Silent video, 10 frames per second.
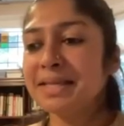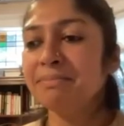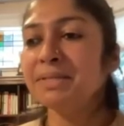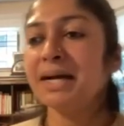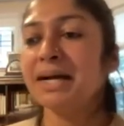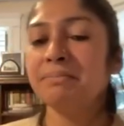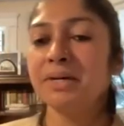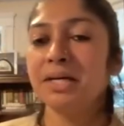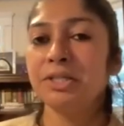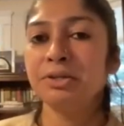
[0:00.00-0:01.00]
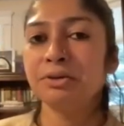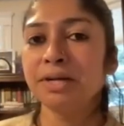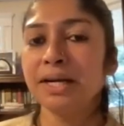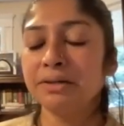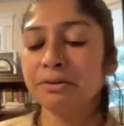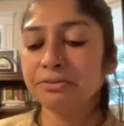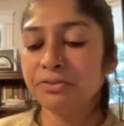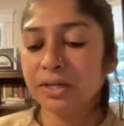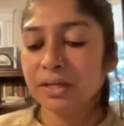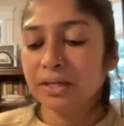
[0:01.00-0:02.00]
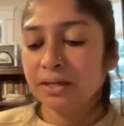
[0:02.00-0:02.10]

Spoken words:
same time, you know, kind of